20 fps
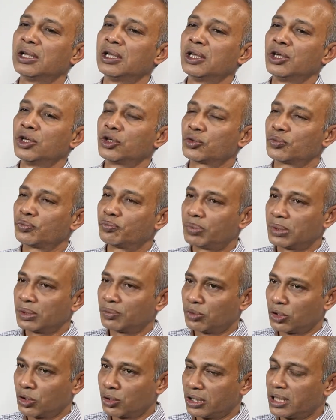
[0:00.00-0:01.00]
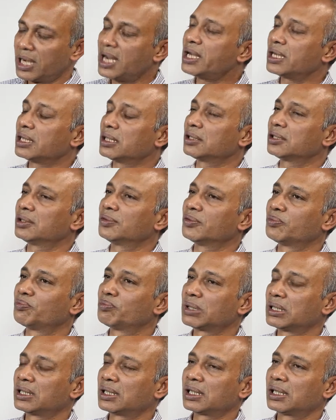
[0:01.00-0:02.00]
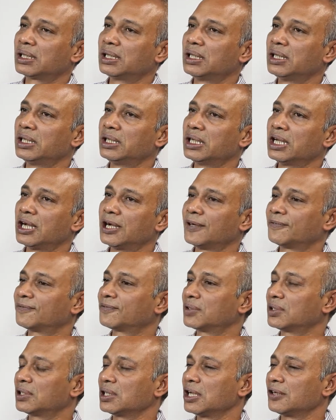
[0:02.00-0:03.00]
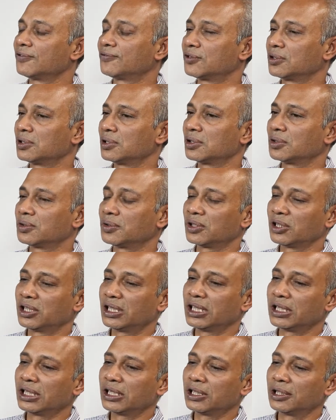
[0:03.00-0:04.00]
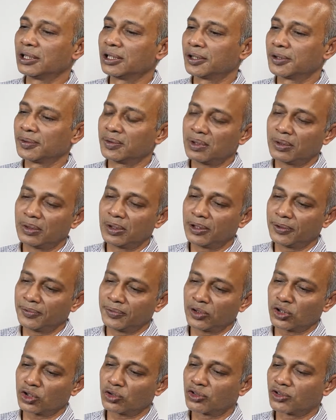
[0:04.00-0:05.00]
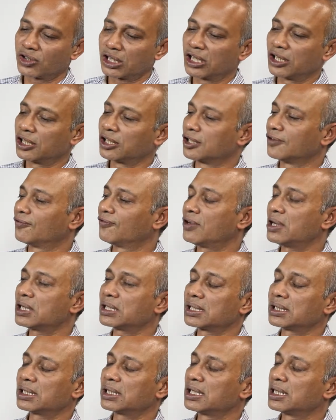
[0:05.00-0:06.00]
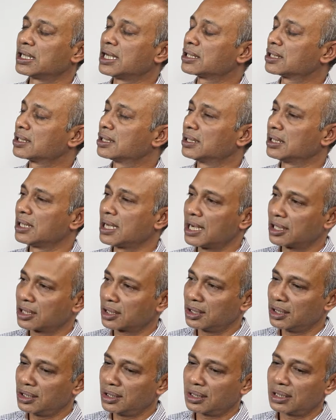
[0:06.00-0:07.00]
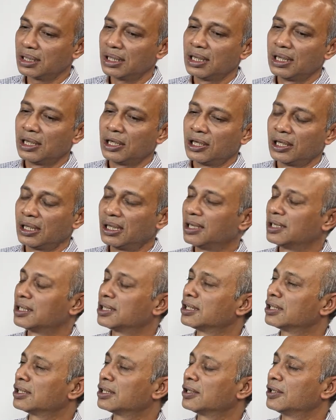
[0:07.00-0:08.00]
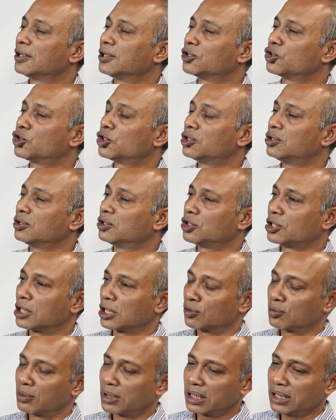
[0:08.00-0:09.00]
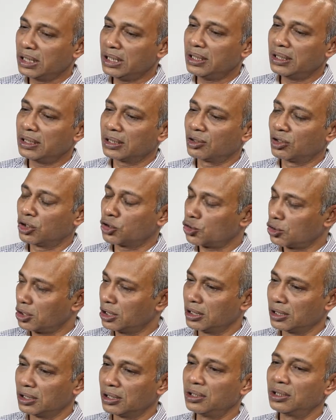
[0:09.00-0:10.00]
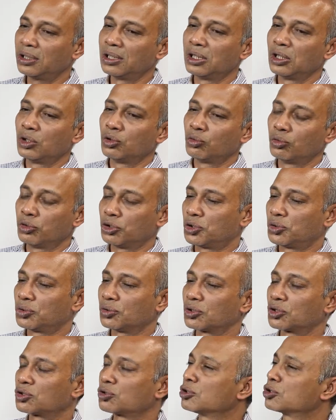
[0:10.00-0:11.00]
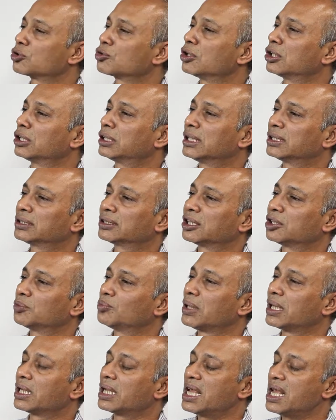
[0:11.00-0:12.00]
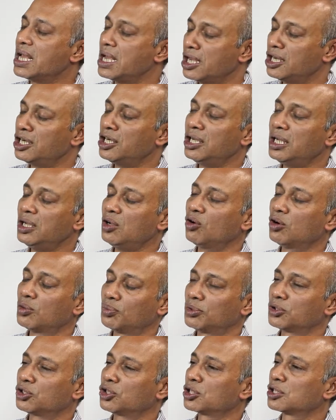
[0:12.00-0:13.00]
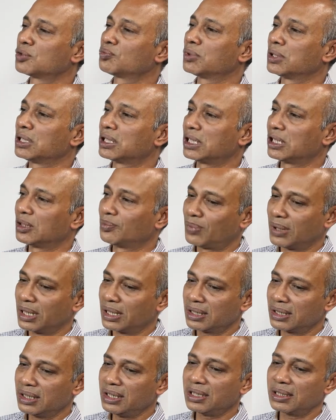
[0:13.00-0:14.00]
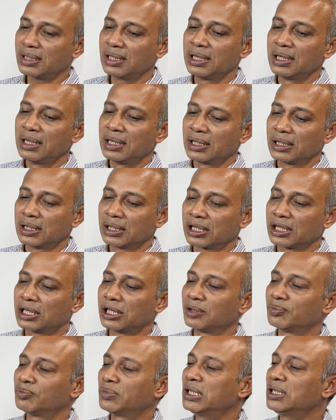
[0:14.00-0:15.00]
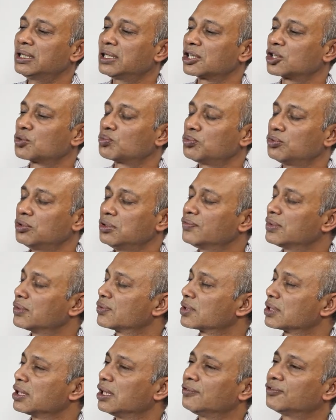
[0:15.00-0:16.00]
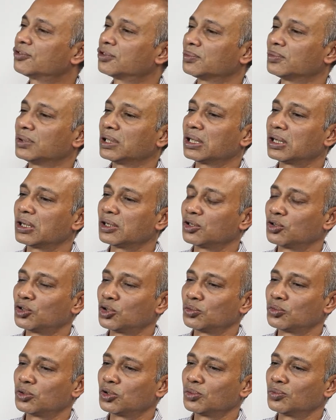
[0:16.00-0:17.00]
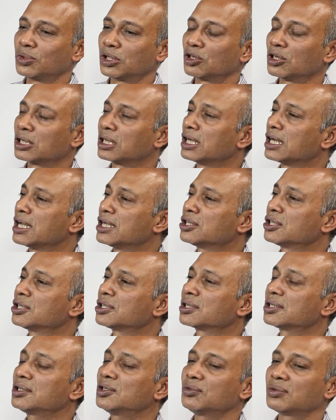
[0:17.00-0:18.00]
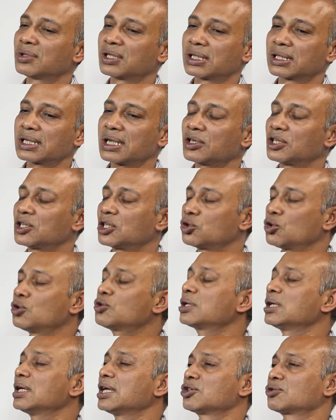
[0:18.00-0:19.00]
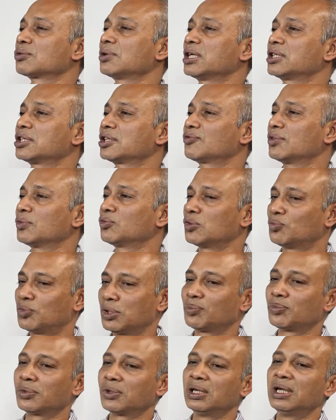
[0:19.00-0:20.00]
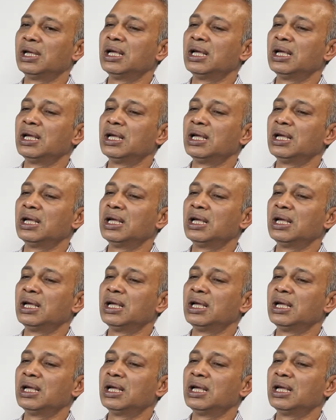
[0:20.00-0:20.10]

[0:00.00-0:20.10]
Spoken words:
So today, particularly after the as a farcical national elections held in January this year, which was not contested by any opposition political parties, the government has proved itself to be an organization which is totally isolated from the people.